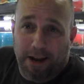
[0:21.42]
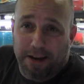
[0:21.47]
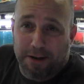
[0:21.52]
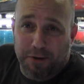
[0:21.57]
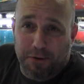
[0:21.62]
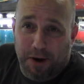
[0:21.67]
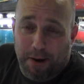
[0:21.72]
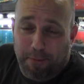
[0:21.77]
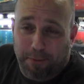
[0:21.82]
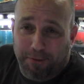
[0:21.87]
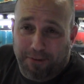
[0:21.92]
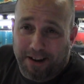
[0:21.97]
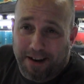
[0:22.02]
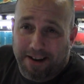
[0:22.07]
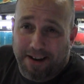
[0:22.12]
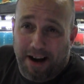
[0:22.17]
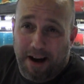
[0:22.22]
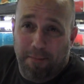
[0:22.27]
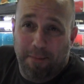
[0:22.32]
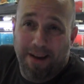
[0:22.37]
with
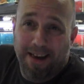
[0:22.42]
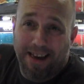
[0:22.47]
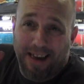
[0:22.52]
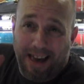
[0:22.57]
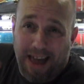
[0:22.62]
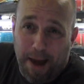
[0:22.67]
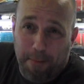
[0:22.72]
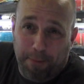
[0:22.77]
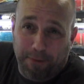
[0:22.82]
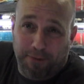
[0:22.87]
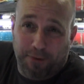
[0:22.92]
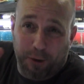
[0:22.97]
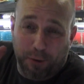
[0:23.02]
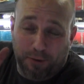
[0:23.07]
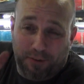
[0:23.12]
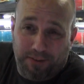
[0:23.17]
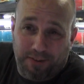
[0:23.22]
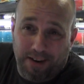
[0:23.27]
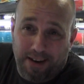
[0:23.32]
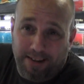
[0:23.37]
KGTropicals.com,
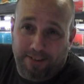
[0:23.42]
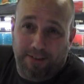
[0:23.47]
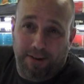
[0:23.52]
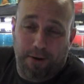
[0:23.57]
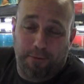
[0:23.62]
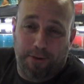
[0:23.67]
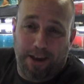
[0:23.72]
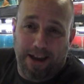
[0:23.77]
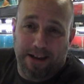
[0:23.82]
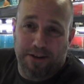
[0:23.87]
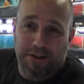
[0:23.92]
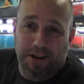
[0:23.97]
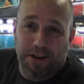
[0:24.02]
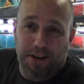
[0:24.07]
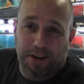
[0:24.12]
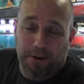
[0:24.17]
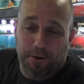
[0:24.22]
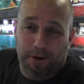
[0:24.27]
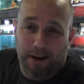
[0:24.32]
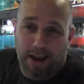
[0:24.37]
episode 6 of KG
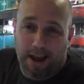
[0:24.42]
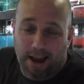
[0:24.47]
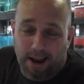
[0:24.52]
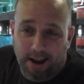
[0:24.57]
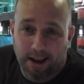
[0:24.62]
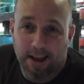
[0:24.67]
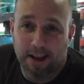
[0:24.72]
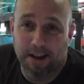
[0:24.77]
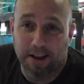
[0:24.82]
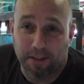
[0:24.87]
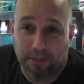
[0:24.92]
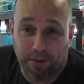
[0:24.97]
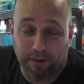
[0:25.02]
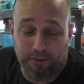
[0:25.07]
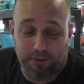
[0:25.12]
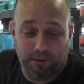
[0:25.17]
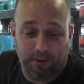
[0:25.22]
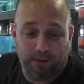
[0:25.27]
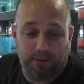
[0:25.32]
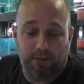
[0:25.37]
Q&A.
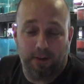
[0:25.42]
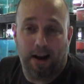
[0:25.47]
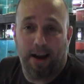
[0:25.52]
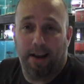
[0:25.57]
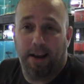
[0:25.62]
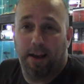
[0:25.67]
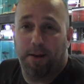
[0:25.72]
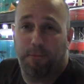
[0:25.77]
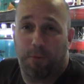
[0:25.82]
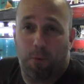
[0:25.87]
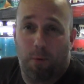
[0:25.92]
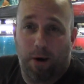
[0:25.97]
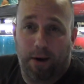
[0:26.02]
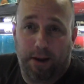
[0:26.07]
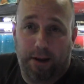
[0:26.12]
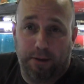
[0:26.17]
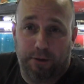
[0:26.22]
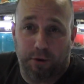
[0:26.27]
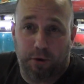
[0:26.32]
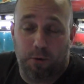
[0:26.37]
This is exciting. If you want
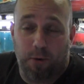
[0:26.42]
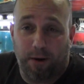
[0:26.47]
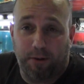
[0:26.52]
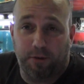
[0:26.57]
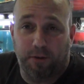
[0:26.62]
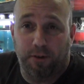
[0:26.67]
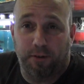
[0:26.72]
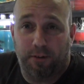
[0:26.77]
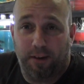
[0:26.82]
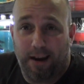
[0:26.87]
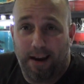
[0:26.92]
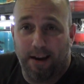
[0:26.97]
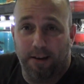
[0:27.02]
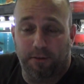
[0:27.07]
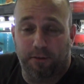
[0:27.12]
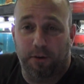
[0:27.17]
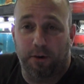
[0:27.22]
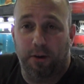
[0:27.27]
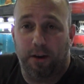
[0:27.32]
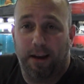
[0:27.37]
to get your questions
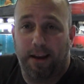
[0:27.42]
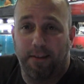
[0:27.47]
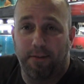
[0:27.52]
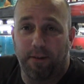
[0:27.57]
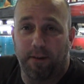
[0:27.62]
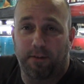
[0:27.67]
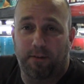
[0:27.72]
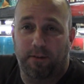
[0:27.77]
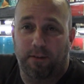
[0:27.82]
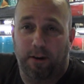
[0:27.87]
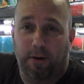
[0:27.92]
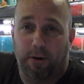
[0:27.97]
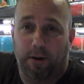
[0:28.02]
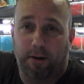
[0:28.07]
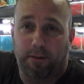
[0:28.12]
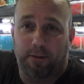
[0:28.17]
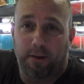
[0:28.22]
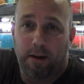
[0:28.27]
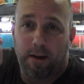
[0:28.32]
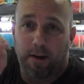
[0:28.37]
answered in this
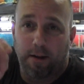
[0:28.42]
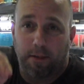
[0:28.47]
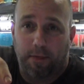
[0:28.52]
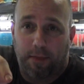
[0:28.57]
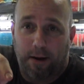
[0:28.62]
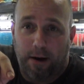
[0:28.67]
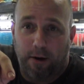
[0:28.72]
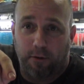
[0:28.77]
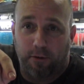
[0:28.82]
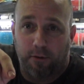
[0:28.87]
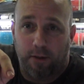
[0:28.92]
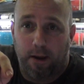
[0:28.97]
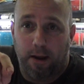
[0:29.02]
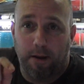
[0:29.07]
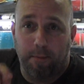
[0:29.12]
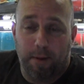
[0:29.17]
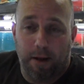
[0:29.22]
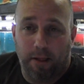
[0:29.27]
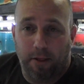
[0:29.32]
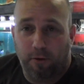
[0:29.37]
series, there's the
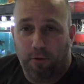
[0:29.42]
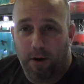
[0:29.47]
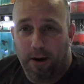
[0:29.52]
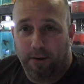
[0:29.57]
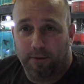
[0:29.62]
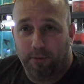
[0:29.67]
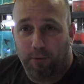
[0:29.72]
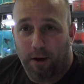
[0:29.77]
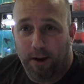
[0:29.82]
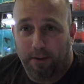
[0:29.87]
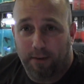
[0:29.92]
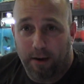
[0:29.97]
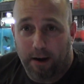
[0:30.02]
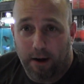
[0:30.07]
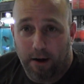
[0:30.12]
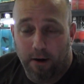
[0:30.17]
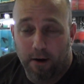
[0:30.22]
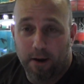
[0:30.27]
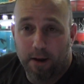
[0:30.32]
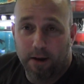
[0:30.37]
email address right
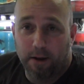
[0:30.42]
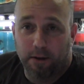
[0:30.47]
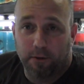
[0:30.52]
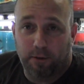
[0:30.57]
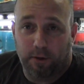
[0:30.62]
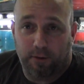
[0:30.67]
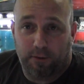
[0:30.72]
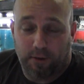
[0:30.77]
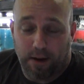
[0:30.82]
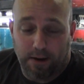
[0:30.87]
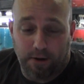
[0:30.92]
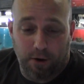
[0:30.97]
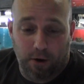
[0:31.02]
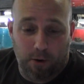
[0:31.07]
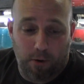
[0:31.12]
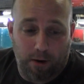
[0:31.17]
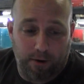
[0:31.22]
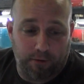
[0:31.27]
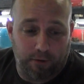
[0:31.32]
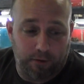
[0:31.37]
there to send your
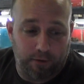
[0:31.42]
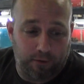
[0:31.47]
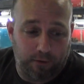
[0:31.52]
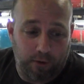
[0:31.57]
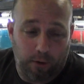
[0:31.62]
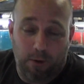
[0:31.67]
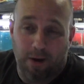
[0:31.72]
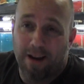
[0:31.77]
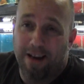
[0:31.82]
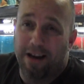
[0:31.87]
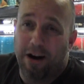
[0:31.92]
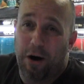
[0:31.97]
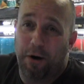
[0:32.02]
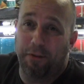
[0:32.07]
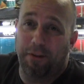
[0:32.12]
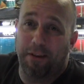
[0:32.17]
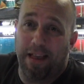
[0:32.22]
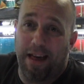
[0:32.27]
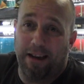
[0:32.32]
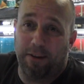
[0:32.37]
questions to.
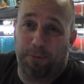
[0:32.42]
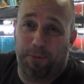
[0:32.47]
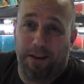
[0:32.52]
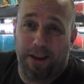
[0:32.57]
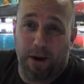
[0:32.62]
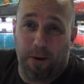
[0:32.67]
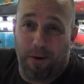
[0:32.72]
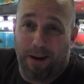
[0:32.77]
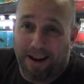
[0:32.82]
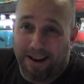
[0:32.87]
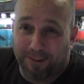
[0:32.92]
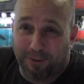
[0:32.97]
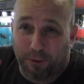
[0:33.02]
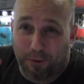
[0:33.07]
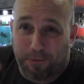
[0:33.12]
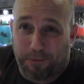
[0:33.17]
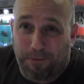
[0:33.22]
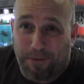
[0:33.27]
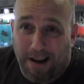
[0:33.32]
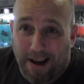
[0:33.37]
On the last video, I
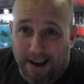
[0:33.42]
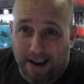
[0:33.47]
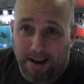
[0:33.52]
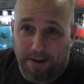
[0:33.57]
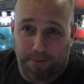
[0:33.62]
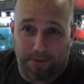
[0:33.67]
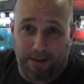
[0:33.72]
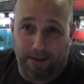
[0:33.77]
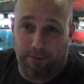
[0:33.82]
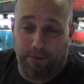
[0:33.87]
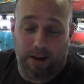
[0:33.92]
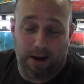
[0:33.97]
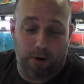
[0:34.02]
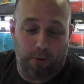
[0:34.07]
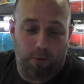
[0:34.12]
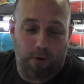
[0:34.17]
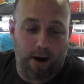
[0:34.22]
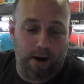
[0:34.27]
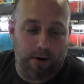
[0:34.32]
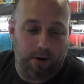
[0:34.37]
answered 5. That's like a
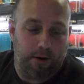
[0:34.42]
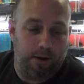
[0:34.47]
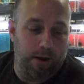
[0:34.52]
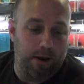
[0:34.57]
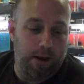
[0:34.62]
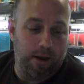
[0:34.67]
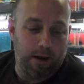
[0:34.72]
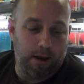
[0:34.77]
record.